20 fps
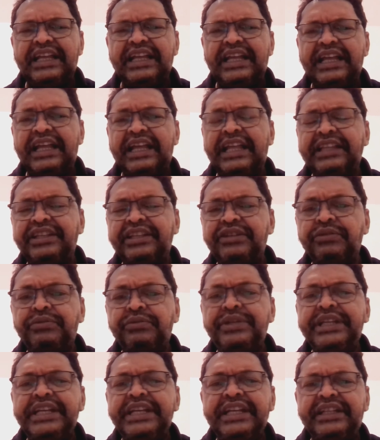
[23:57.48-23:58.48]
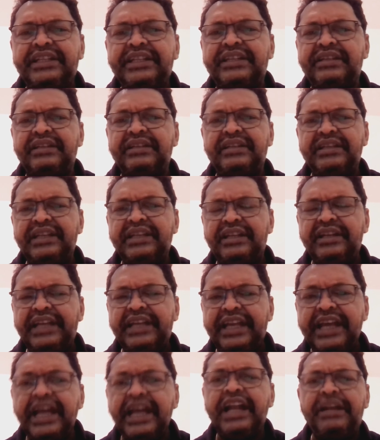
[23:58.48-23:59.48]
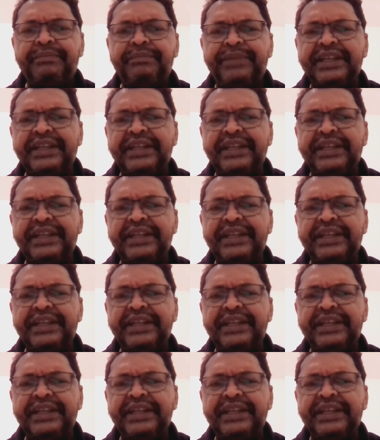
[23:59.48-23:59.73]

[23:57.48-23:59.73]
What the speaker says: And you need help in